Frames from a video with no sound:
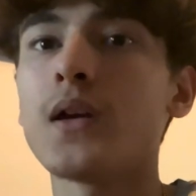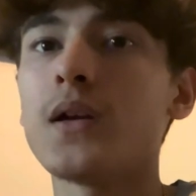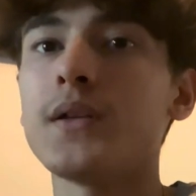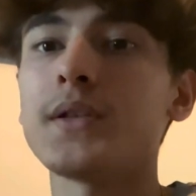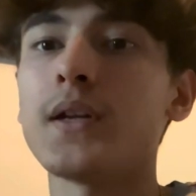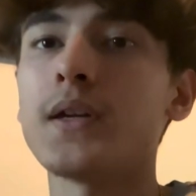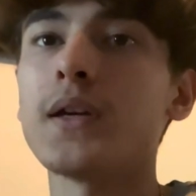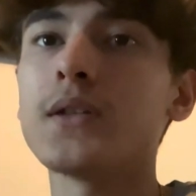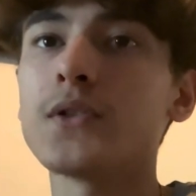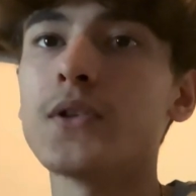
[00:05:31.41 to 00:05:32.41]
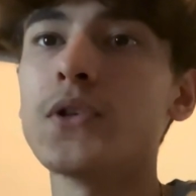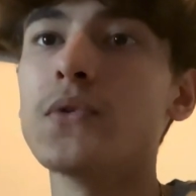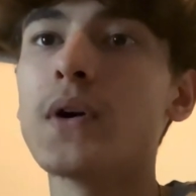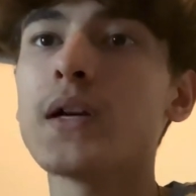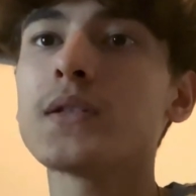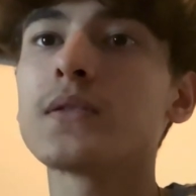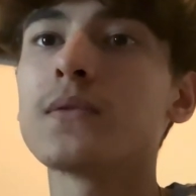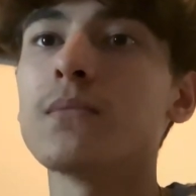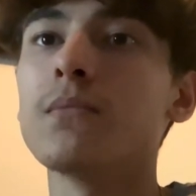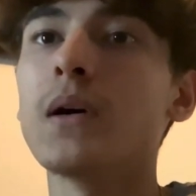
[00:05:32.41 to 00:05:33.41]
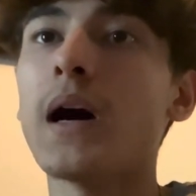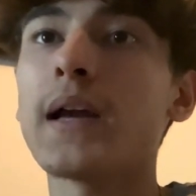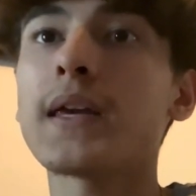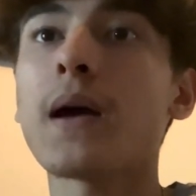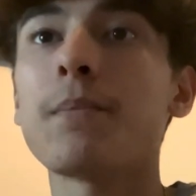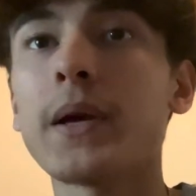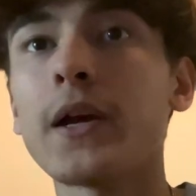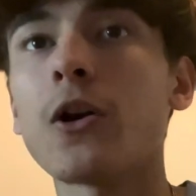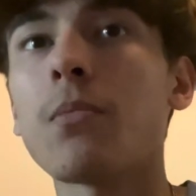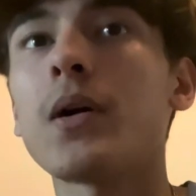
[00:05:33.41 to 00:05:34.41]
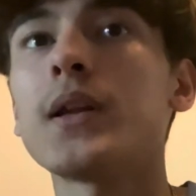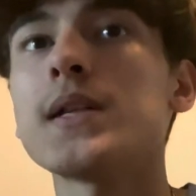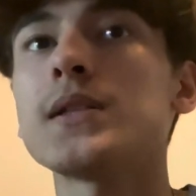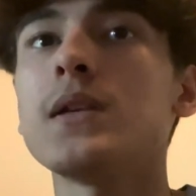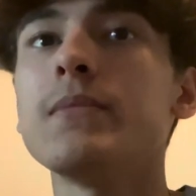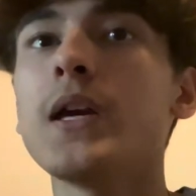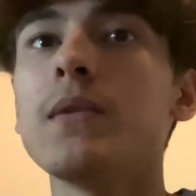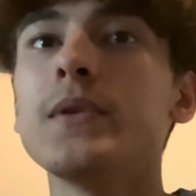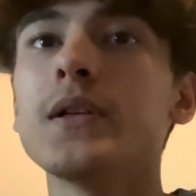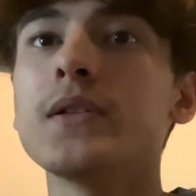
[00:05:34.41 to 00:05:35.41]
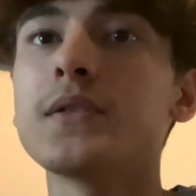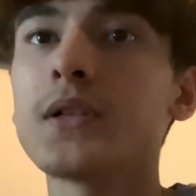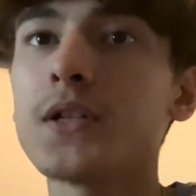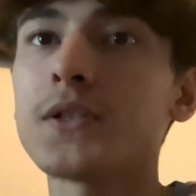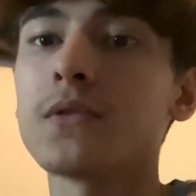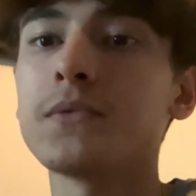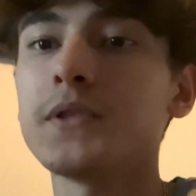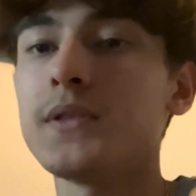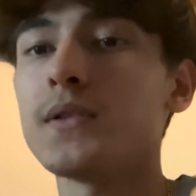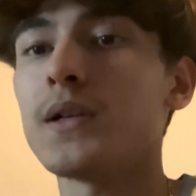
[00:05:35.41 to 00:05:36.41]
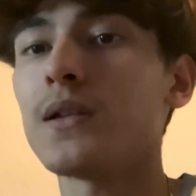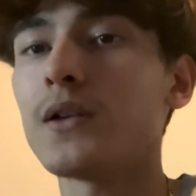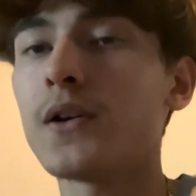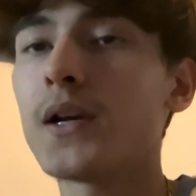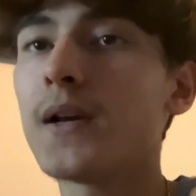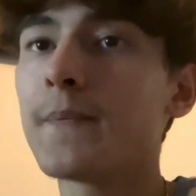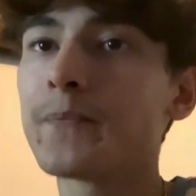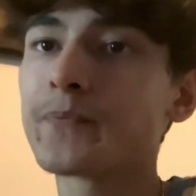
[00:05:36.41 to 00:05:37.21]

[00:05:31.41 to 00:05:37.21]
it's gonna get to the U S, but I can't pick it up on that same day because customs needs to clear it